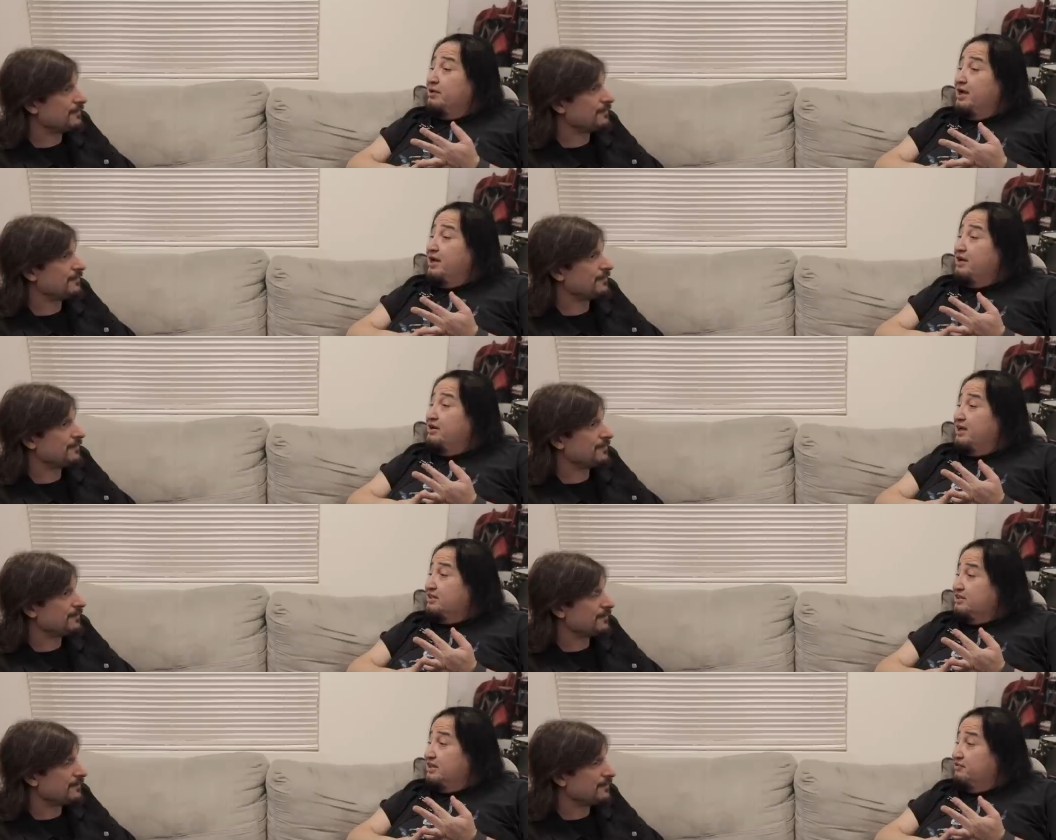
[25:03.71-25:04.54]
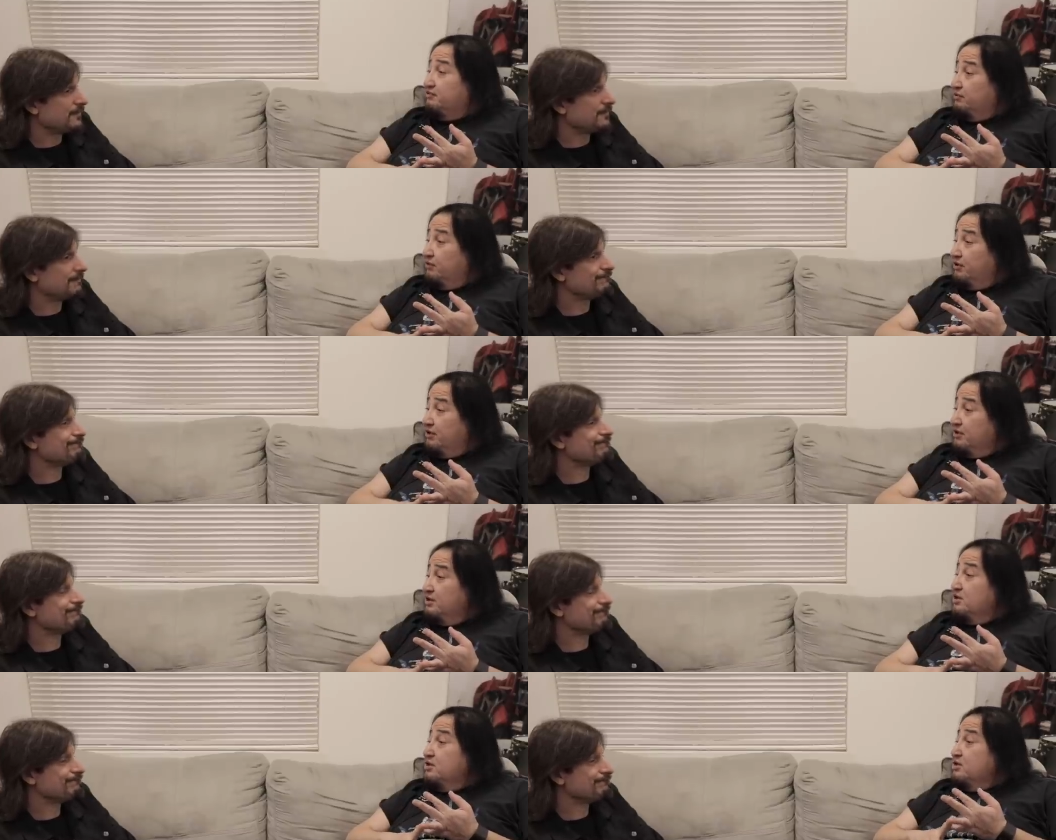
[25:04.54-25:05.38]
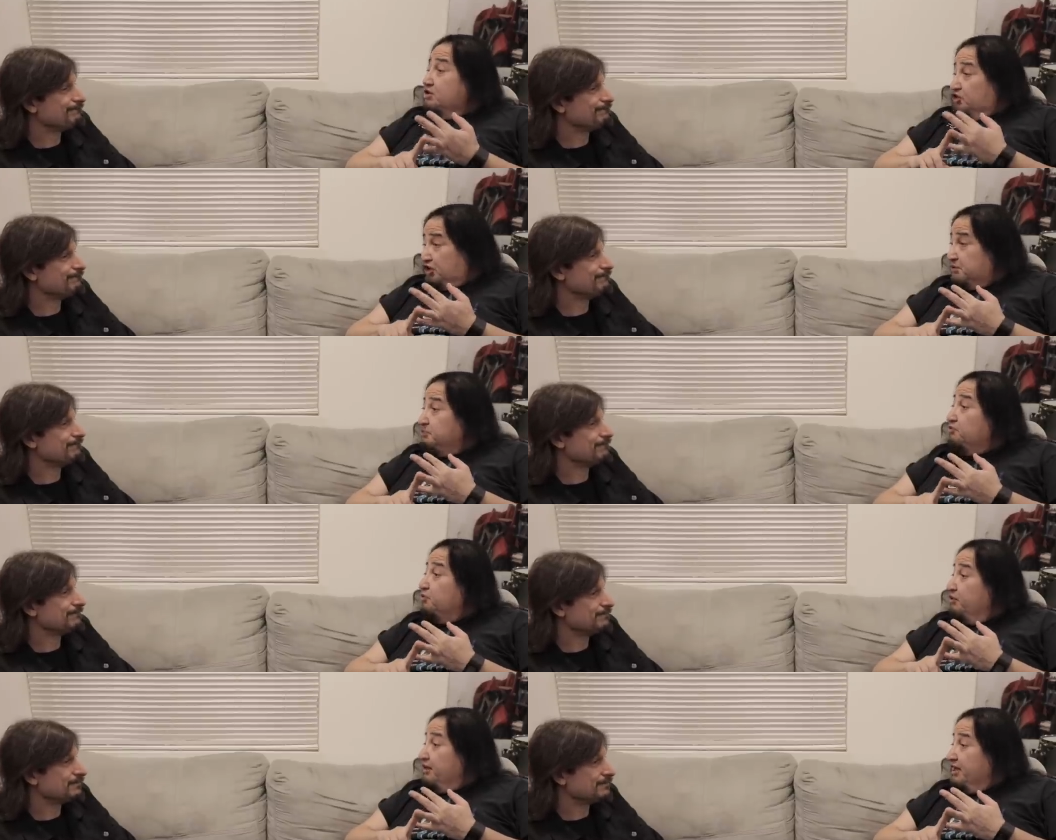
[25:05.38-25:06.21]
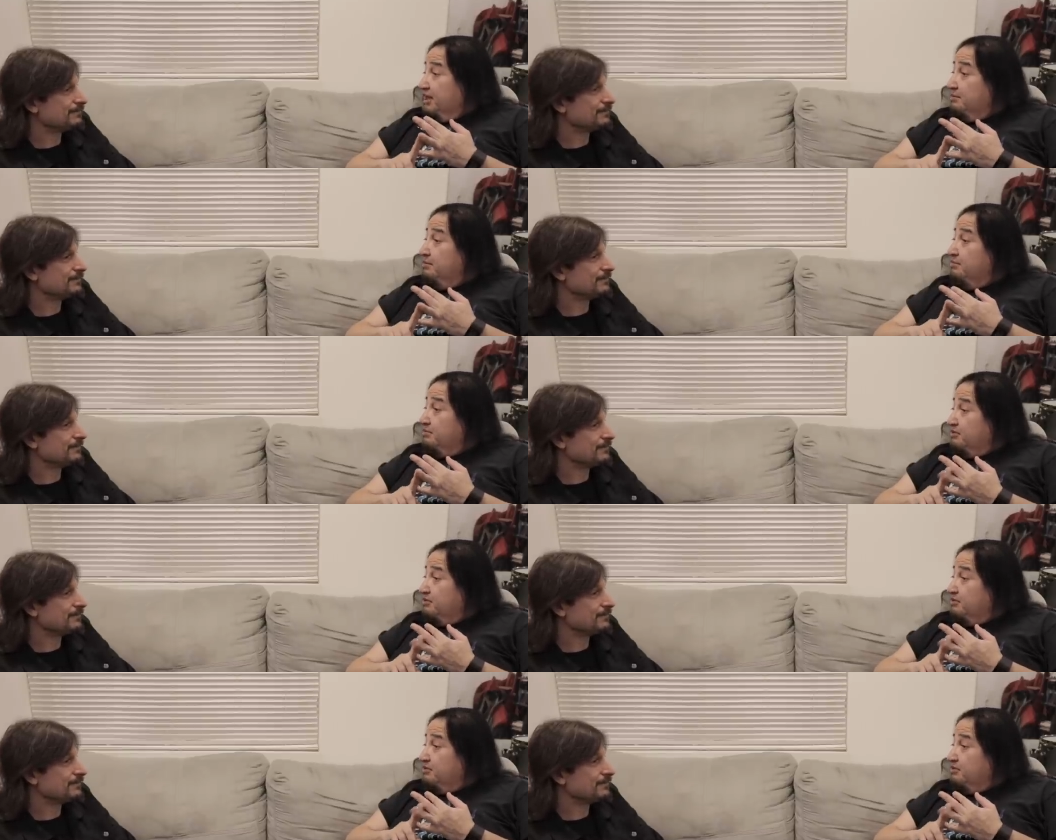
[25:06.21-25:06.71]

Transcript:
Speaker 1: that we had in nineteen ninety-four, mm-hmm. just before the album,